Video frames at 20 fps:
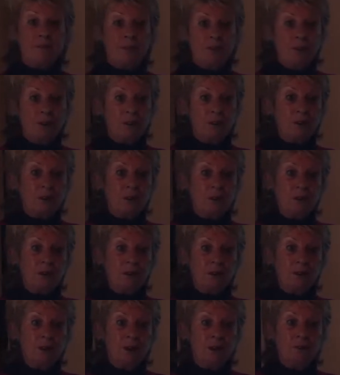foot,
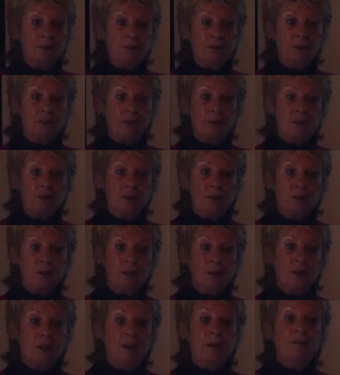9 foot?
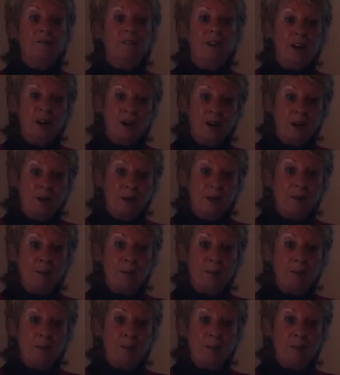Very